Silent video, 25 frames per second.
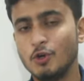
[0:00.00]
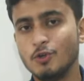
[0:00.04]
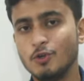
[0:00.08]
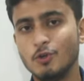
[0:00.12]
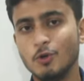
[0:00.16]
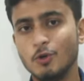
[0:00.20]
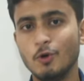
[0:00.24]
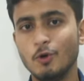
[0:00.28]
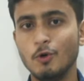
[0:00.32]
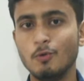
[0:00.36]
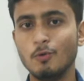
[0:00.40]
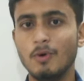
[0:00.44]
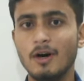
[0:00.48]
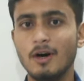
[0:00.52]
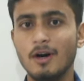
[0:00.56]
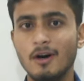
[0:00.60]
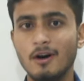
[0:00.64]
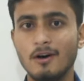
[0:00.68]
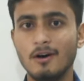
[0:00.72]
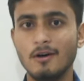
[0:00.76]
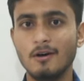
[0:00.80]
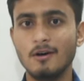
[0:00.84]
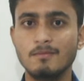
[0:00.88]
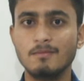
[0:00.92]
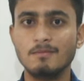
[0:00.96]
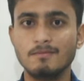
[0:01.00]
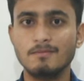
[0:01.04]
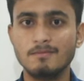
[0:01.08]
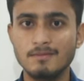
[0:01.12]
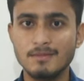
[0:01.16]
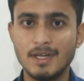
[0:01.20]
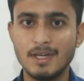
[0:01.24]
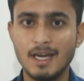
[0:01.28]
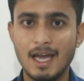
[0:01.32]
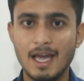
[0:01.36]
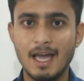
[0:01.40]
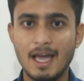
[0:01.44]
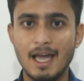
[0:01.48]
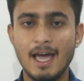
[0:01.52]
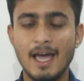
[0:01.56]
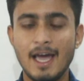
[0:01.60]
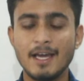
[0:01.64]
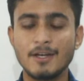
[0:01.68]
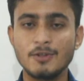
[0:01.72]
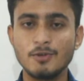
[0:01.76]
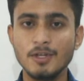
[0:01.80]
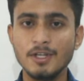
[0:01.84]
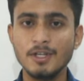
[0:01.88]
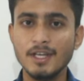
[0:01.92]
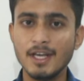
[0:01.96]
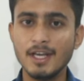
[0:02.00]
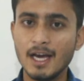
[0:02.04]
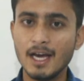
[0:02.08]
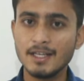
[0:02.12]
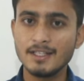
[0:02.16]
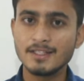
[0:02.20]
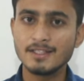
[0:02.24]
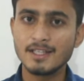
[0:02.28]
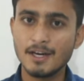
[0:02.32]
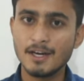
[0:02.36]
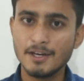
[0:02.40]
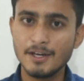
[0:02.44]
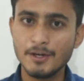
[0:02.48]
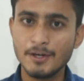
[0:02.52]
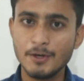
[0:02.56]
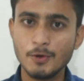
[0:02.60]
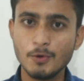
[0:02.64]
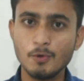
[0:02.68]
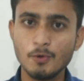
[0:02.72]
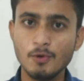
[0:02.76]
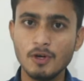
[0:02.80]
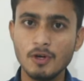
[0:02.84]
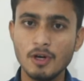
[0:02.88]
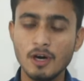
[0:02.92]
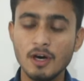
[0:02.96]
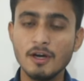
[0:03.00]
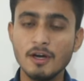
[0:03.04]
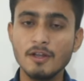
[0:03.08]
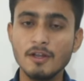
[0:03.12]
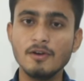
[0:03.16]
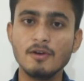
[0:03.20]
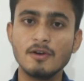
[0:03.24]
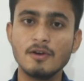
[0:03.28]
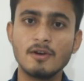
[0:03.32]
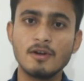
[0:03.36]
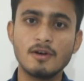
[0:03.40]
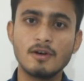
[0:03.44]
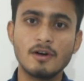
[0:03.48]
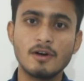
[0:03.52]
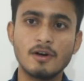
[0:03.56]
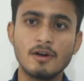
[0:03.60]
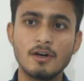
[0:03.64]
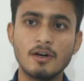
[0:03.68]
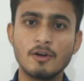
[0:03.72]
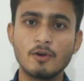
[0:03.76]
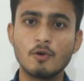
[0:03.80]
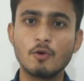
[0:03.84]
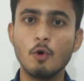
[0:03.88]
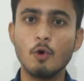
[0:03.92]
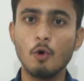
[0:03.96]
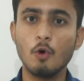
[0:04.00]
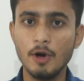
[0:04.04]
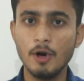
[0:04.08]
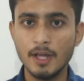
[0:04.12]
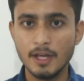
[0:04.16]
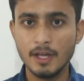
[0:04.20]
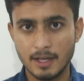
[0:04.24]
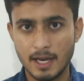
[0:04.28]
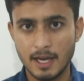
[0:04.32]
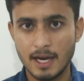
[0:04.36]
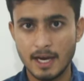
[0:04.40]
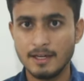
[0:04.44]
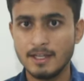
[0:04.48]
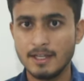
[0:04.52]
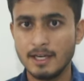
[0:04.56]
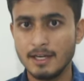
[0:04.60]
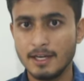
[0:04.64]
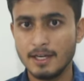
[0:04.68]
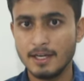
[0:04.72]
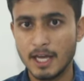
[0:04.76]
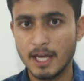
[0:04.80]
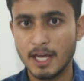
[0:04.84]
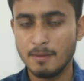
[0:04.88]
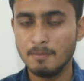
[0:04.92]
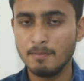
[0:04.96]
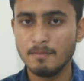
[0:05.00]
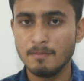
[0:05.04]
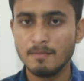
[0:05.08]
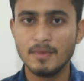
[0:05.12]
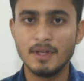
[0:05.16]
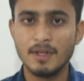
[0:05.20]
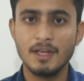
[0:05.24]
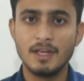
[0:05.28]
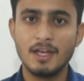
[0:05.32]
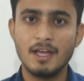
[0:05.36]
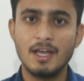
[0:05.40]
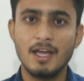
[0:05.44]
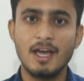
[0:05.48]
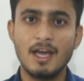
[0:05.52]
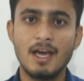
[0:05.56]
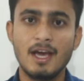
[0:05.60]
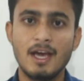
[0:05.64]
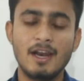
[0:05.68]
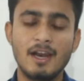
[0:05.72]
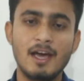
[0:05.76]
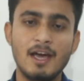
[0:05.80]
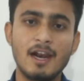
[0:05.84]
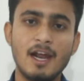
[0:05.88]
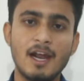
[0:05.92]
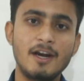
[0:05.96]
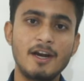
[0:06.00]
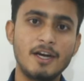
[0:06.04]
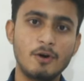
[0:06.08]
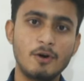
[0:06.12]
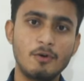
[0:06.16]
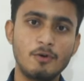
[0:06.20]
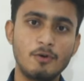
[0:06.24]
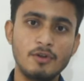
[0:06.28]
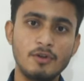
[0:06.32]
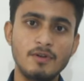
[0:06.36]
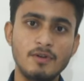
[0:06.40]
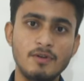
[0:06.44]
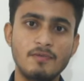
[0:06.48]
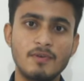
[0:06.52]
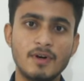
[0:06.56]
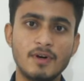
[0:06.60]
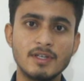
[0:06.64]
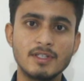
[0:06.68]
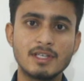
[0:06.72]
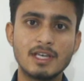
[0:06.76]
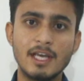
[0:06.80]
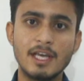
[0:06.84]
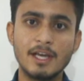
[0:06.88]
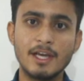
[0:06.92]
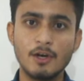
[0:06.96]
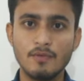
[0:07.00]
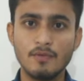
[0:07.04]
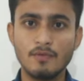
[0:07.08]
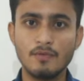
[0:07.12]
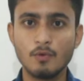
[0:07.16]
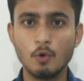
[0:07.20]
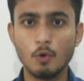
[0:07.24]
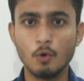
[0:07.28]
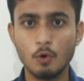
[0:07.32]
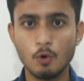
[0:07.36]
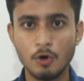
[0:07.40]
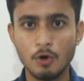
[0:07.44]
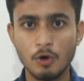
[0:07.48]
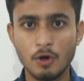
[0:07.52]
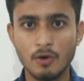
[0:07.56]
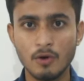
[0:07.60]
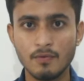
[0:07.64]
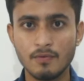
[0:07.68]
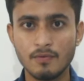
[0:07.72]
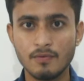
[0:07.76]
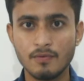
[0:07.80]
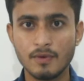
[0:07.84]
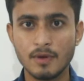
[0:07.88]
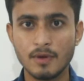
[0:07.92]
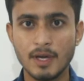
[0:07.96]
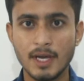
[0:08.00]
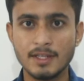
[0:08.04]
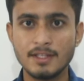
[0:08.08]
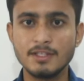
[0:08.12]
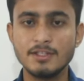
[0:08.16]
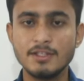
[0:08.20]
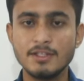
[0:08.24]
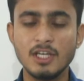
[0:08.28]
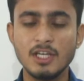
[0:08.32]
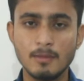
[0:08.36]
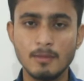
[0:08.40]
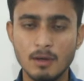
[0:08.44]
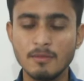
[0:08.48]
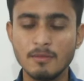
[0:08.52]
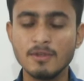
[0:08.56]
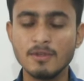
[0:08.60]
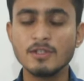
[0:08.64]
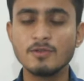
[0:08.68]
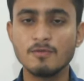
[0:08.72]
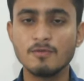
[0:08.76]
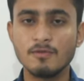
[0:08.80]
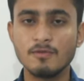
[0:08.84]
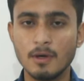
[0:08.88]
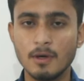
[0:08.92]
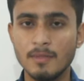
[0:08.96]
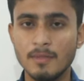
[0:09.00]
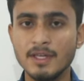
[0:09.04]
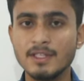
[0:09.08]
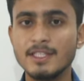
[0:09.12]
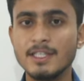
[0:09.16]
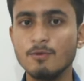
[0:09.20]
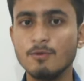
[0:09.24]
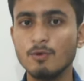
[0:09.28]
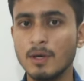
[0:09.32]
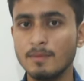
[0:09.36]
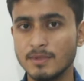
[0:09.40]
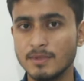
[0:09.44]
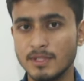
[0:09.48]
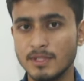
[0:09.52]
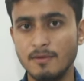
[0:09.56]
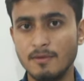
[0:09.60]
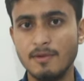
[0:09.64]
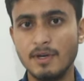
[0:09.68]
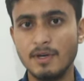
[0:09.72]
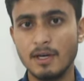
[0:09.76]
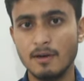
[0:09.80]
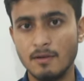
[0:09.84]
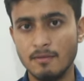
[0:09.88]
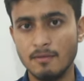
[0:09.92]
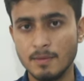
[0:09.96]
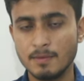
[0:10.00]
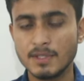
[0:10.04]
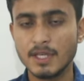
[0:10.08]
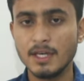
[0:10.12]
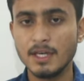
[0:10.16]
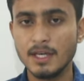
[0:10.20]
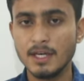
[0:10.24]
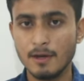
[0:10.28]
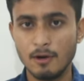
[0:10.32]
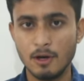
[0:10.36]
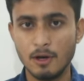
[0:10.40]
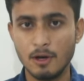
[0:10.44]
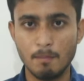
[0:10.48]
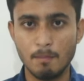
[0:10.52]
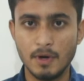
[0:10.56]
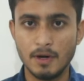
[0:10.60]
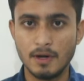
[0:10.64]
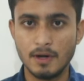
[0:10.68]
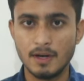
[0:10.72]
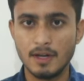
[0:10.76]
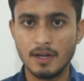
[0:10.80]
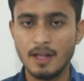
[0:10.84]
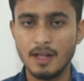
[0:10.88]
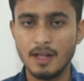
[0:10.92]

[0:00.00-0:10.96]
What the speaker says: So actually I started to learn coding at that time, and I write down the first line of code of HTML, means basic website development.